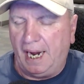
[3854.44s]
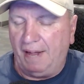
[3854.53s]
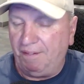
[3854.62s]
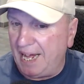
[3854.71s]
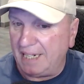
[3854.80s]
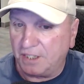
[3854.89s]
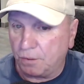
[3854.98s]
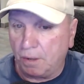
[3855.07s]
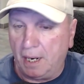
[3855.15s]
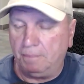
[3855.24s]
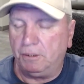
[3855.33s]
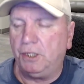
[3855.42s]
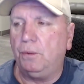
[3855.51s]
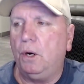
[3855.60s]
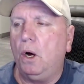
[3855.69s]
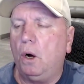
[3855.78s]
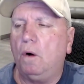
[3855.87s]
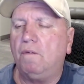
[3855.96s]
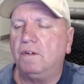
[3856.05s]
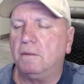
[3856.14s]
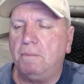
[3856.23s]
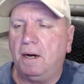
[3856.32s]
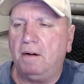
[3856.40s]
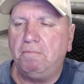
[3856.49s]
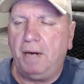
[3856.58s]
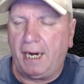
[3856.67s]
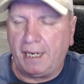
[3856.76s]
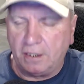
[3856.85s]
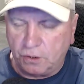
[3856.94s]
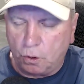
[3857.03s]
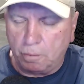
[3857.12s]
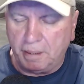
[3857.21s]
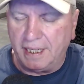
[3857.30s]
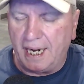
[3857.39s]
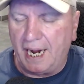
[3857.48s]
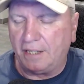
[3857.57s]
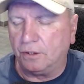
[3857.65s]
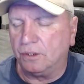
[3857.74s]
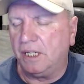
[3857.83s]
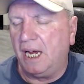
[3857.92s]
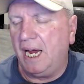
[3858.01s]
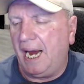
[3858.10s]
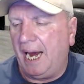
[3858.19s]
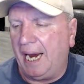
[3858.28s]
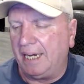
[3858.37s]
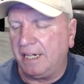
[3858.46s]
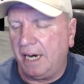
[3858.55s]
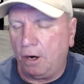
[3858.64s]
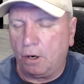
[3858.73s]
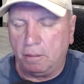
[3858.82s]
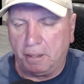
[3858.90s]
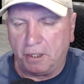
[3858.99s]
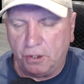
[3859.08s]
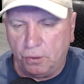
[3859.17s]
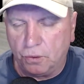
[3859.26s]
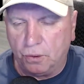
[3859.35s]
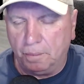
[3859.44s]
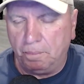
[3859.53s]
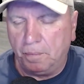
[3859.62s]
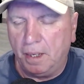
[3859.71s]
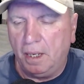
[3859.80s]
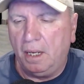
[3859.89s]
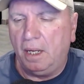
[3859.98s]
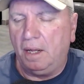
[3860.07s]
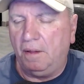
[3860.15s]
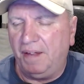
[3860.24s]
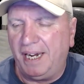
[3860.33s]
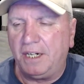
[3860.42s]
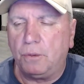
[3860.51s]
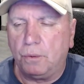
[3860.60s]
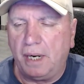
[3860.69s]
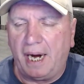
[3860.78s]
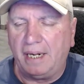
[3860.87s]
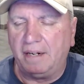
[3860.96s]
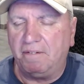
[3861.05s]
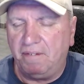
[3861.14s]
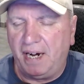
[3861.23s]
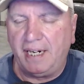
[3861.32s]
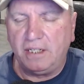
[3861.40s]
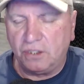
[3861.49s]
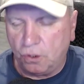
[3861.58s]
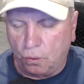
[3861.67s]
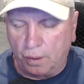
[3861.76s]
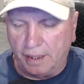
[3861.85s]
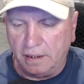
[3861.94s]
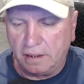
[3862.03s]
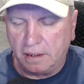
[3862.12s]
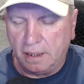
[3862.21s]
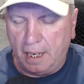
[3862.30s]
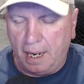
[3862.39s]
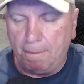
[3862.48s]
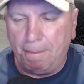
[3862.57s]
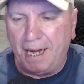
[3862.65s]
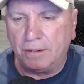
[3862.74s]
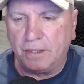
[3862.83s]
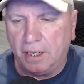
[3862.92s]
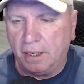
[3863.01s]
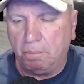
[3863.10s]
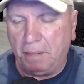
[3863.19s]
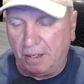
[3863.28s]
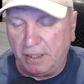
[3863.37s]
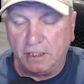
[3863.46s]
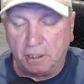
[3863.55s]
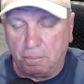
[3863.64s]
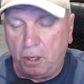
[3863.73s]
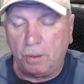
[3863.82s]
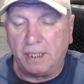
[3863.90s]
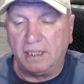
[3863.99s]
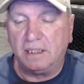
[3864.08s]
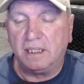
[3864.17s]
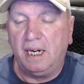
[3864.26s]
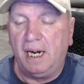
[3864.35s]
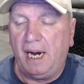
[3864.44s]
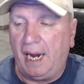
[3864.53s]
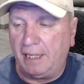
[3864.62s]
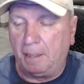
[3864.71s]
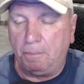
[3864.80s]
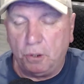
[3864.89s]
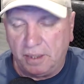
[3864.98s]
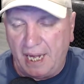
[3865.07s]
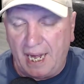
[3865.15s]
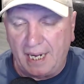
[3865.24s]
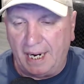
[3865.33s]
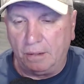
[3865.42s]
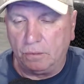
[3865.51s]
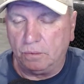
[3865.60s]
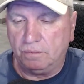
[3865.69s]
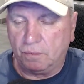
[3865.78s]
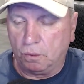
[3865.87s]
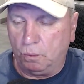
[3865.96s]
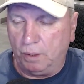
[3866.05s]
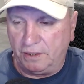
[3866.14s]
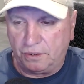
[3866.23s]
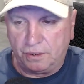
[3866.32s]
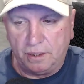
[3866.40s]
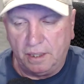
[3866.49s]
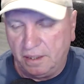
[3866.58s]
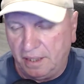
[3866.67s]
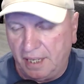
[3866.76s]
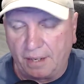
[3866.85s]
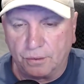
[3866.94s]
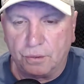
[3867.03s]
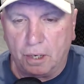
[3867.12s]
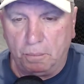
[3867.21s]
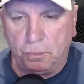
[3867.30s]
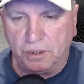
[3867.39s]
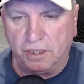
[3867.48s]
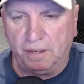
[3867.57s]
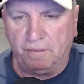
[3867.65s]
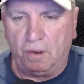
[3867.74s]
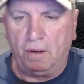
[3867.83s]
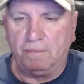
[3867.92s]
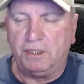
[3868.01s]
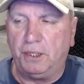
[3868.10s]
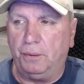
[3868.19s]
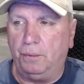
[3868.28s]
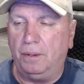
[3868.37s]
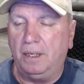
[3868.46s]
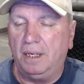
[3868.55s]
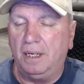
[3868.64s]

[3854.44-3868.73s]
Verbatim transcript: And that's a crime, too. Over and above paying Stormy Daniels and Karen McDougal, they created fake stories about their about his opponents and they put that out for which Donald Trump was involved too